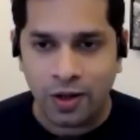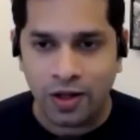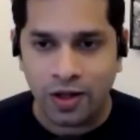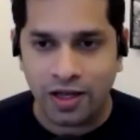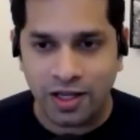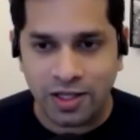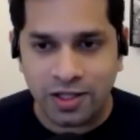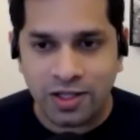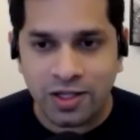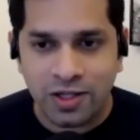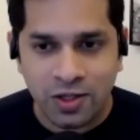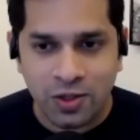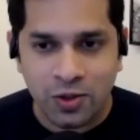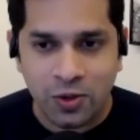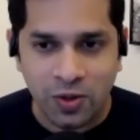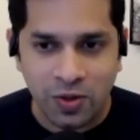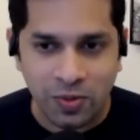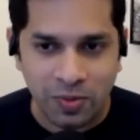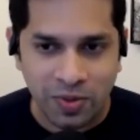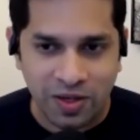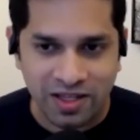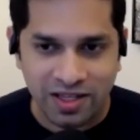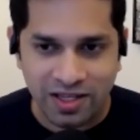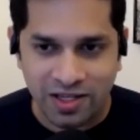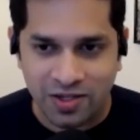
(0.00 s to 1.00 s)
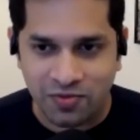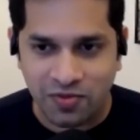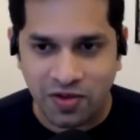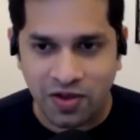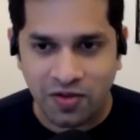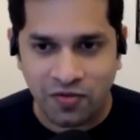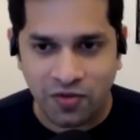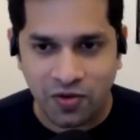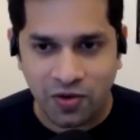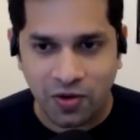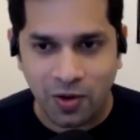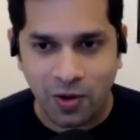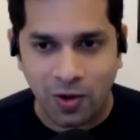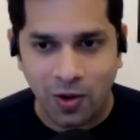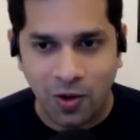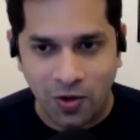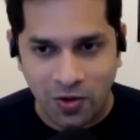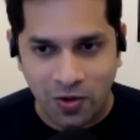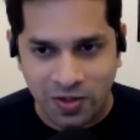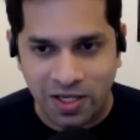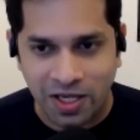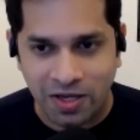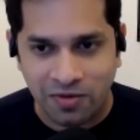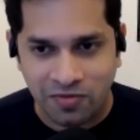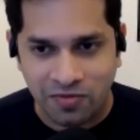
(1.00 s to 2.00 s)
This is going to be this way for a long
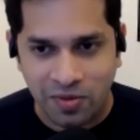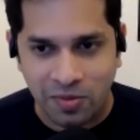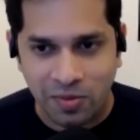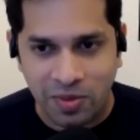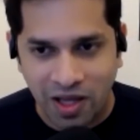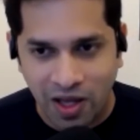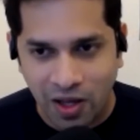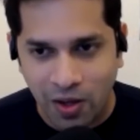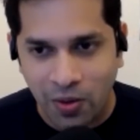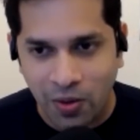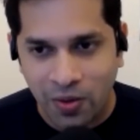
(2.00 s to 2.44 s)
time from now,